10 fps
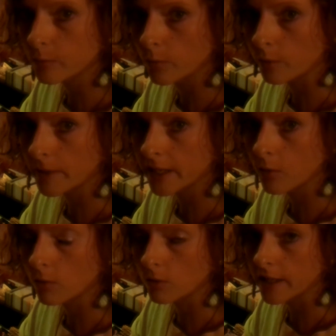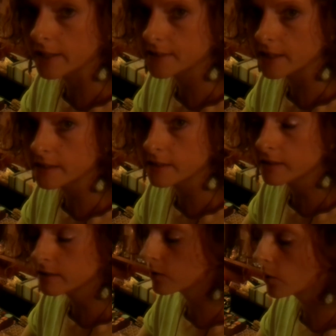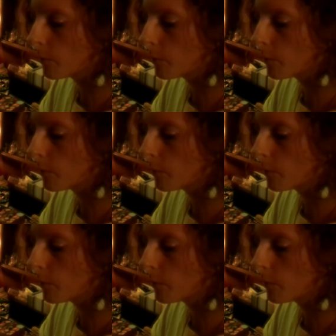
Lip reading: will make a whole lot of sense. So go